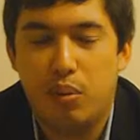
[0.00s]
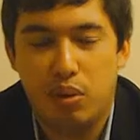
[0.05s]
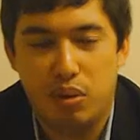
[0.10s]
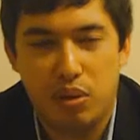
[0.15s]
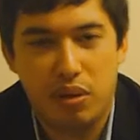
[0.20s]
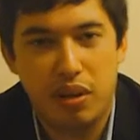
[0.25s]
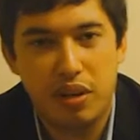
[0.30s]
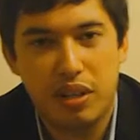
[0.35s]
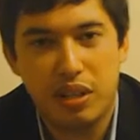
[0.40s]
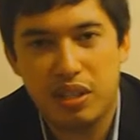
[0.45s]

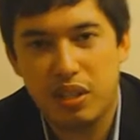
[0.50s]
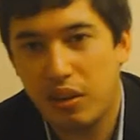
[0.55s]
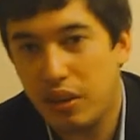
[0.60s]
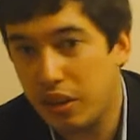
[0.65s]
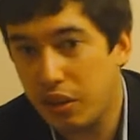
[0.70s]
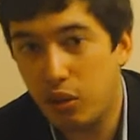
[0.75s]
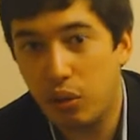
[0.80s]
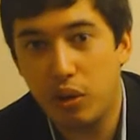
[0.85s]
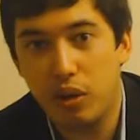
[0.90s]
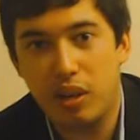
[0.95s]
Petronas
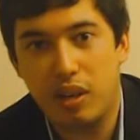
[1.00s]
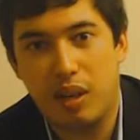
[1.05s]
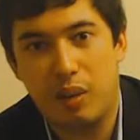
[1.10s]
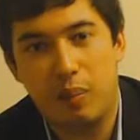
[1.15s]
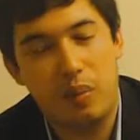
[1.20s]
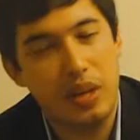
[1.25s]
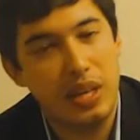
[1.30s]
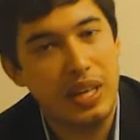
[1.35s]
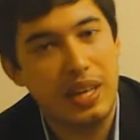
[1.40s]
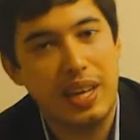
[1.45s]
are an oil
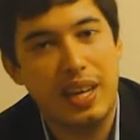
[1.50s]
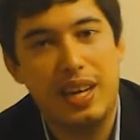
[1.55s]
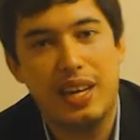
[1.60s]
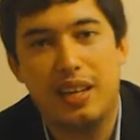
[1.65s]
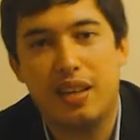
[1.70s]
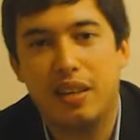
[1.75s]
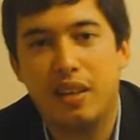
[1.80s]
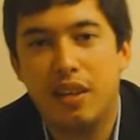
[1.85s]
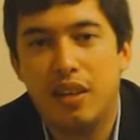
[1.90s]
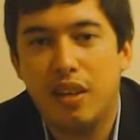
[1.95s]
company
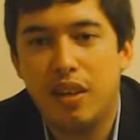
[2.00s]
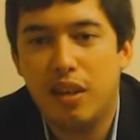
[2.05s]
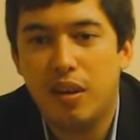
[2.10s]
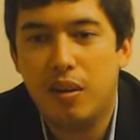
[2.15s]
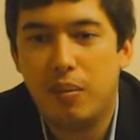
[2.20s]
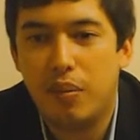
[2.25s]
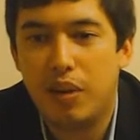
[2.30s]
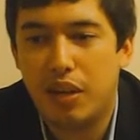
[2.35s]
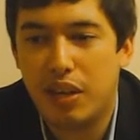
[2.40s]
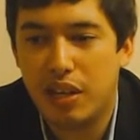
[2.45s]
in
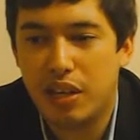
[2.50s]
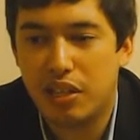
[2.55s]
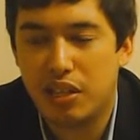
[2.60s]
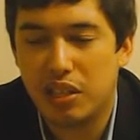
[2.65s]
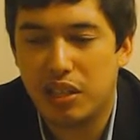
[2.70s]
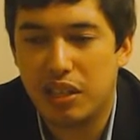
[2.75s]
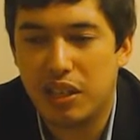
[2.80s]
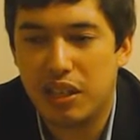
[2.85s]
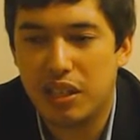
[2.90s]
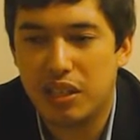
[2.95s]

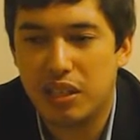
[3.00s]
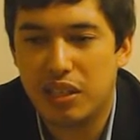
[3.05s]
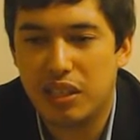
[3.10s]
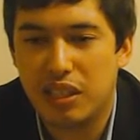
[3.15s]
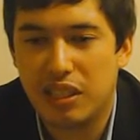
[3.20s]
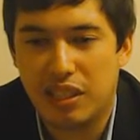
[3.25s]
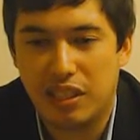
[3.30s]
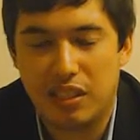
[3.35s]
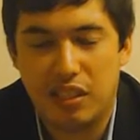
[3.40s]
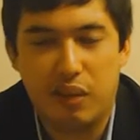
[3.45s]
Malaysia, in case you
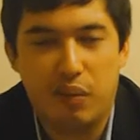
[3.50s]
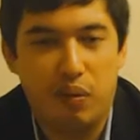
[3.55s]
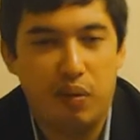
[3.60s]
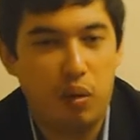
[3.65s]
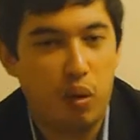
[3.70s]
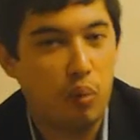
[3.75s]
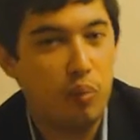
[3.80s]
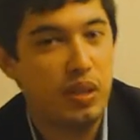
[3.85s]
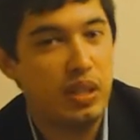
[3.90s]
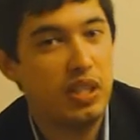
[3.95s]
didn't know. They
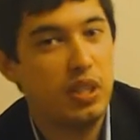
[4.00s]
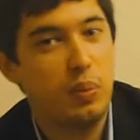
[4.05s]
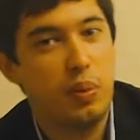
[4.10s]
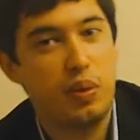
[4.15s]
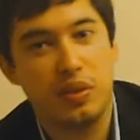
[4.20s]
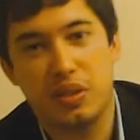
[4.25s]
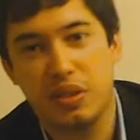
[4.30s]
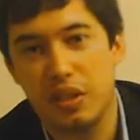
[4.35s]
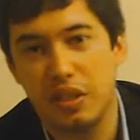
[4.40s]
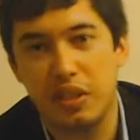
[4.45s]
formerly
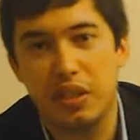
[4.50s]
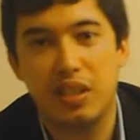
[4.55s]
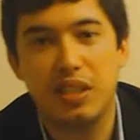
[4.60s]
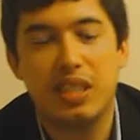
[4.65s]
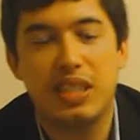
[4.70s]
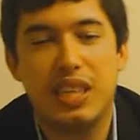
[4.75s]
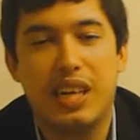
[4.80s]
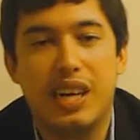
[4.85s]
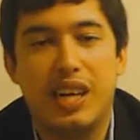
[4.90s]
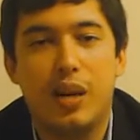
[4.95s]
sponsored
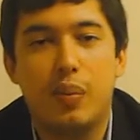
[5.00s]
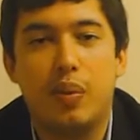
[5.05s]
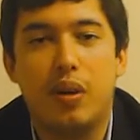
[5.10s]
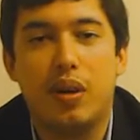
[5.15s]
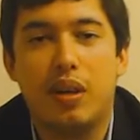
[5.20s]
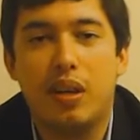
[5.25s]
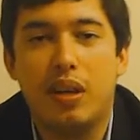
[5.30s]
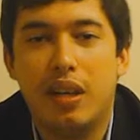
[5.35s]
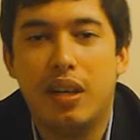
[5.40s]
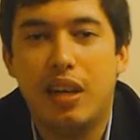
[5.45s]

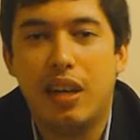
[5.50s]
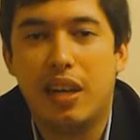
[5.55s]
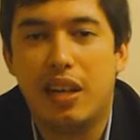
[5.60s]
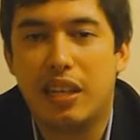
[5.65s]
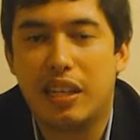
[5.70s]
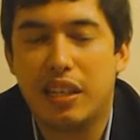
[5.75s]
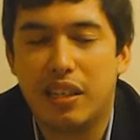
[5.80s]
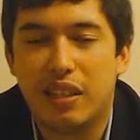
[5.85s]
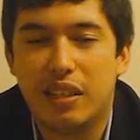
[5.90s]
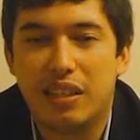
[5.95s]
Sauber
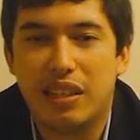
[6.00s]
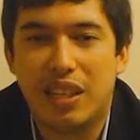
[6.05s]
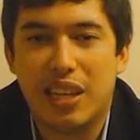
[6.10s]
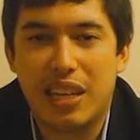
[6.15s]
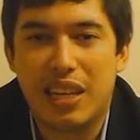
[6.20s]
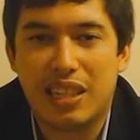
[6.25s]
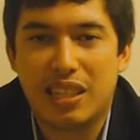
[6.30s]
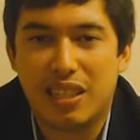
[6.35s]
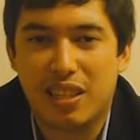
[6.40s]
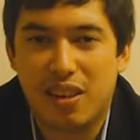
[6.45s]
in the
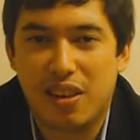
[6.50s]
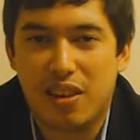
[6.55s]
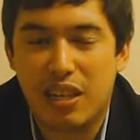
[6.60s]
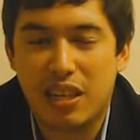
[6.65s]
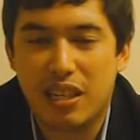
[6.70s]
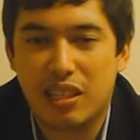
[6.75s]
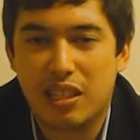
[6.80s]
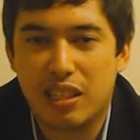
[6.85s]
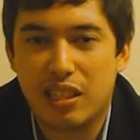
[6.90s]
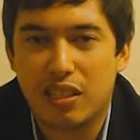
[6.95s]
late
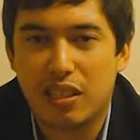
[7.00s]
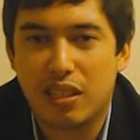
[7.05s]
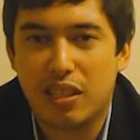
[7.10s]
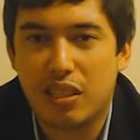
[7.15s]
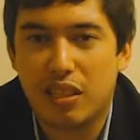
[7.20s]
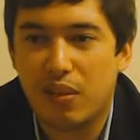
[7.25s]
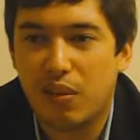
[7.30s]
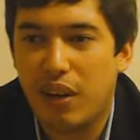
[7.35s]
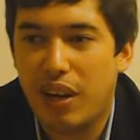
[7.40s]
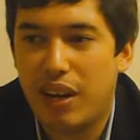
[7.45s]
90s,
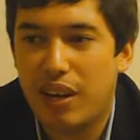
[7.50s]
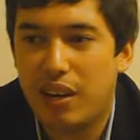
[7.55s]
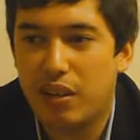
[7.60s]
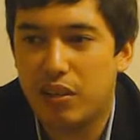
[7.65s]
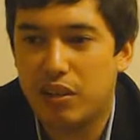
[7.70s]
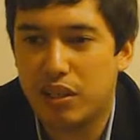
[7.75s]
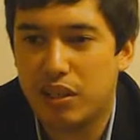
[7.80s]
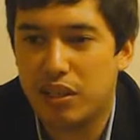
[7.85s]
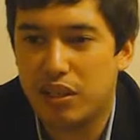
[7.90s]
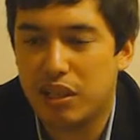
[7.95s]
early
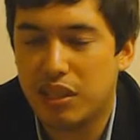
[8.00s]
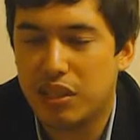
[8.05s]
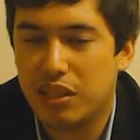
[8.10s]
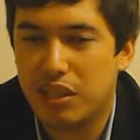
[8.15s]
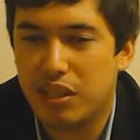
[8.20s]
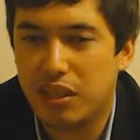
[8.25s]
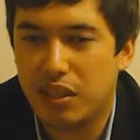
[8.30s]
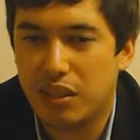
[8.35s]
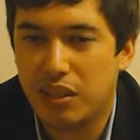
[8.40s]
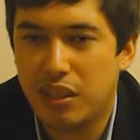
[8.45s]
thousands, and
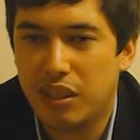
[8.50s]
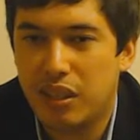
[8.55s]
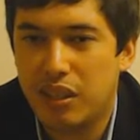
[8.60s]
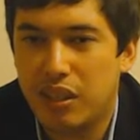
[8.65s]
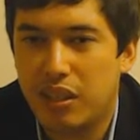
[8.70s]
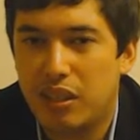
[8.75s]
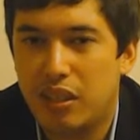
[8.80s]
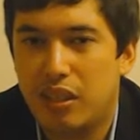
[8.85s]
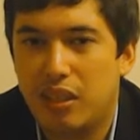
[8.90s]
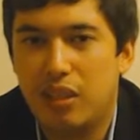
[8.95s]
so
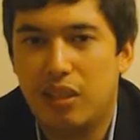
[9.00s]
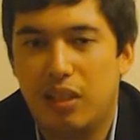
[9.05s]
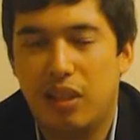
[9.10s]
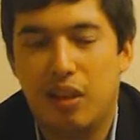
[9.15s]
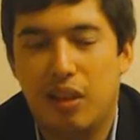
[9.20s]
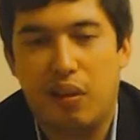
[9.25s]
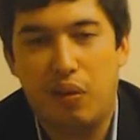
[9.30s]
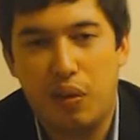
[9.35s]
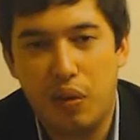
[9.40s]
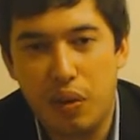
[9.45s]

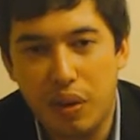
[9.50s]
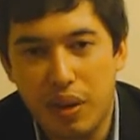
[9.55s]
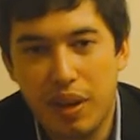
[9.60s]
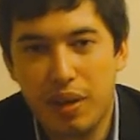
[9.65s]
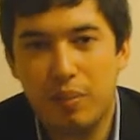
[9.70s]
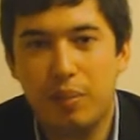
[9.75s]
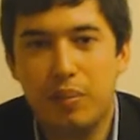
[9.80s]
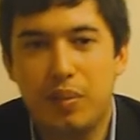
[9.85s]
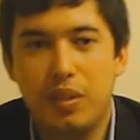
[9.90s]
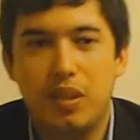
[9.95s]
look for
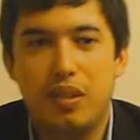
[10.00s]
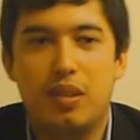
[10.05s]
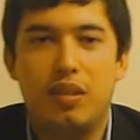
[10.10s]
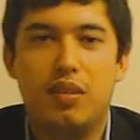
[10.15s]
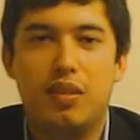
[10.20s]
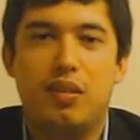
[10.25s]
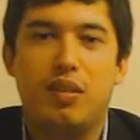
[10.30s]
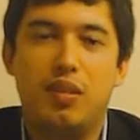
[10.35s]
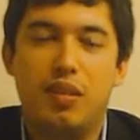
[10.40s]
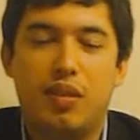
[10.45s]
them.
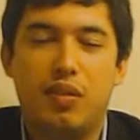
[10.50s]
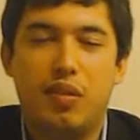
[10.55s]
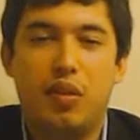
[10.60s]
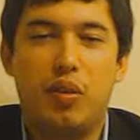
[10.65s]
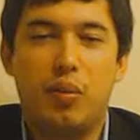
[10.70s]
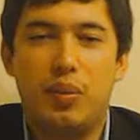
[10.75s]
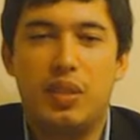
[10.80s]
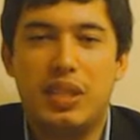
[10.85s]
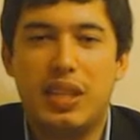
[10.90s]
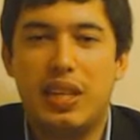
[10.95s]
Look
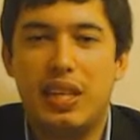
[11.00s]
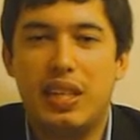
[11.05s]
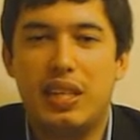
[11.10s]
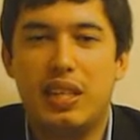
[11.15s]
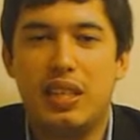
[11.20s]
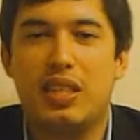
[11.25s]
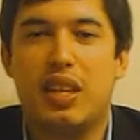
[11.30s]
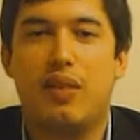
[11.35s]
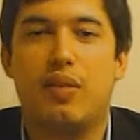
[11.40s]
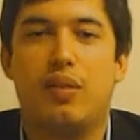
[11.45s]
for
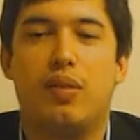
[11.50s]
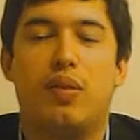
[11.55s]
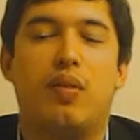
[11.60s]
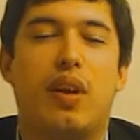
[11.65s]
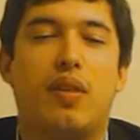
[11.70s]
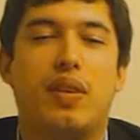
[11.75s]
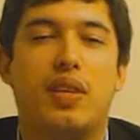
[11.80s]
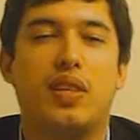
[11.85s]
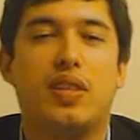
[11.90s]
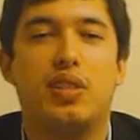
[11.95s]
Mercedes to have a
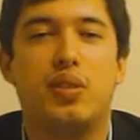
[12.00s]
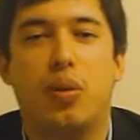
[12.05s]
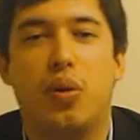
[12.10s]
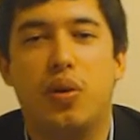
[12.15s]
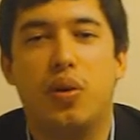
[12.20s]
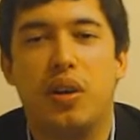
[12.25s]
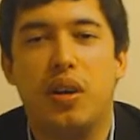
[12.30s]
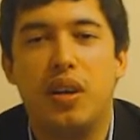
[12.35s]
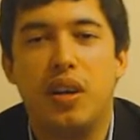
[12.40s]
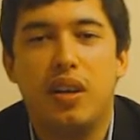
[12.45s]
very
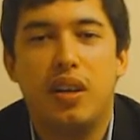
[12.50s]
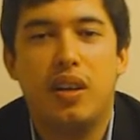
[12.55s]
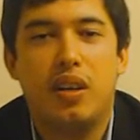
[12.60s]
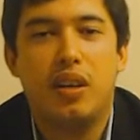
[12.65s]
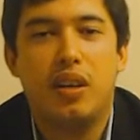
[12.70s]
strong